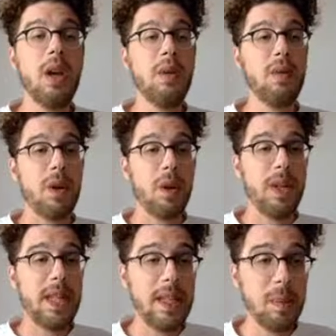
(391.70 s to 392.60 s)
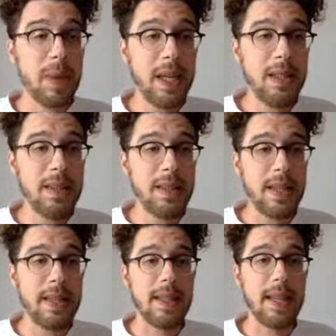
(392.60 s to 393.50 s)
For our database,
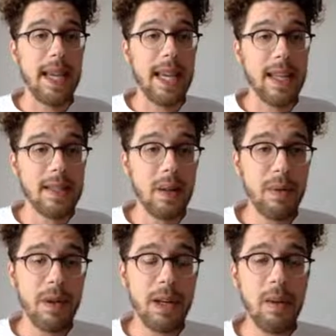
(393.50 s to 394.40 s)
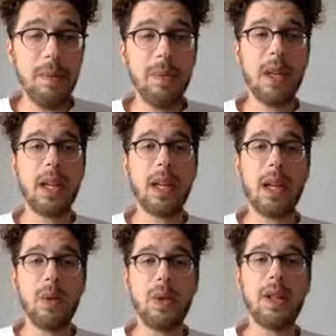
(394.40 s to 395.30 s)
that's an Excel file,
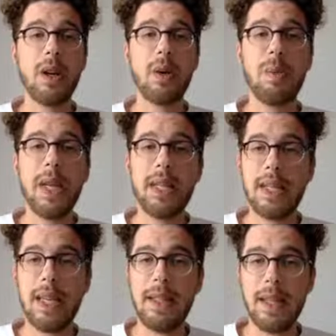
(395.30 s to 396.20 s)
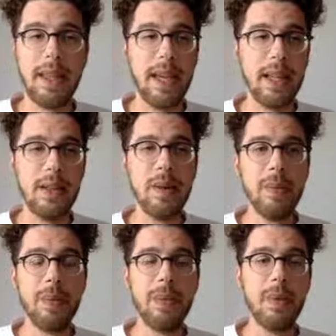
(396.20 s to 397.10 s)
including our metadata in the header.
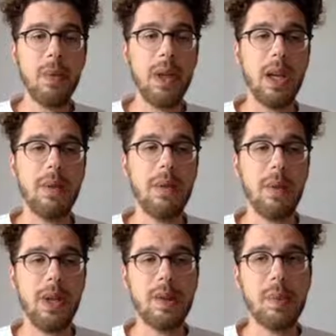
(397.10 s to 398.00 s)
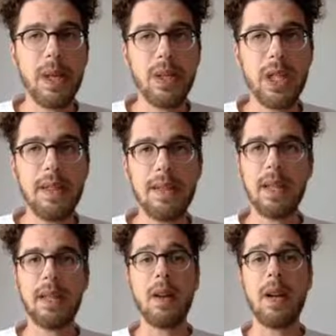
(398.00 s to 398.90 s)
We have 3 spreadsheets
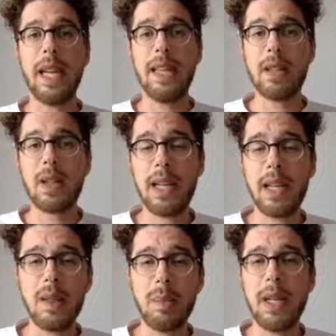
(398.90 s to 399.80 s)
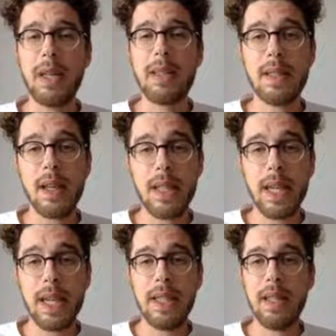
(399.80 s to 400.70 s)
that are interlinked by a study
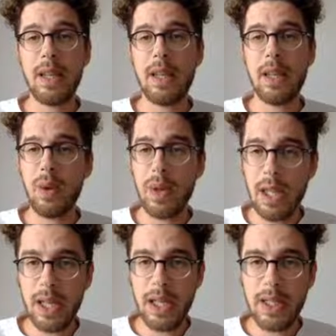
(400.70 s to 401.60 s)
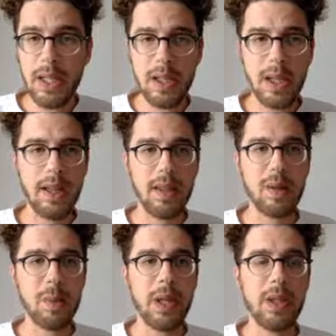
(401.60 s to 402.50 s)
ID and a unique ID, and the
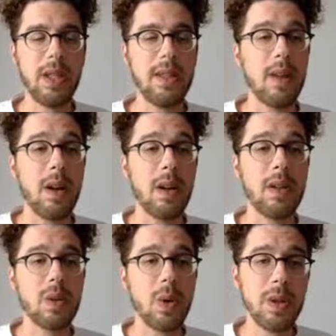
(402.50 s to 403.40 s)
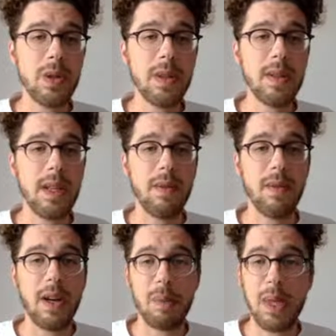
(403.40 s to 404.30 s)
spreadsheets are sources,
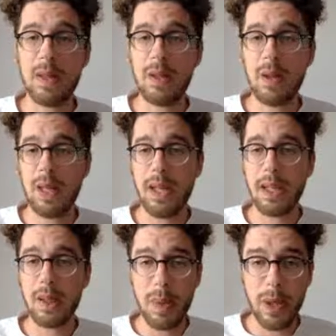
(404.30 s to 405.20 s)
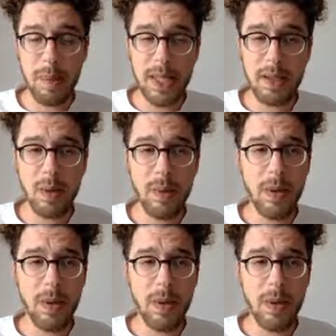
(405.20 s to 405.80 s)
environmental and experimental.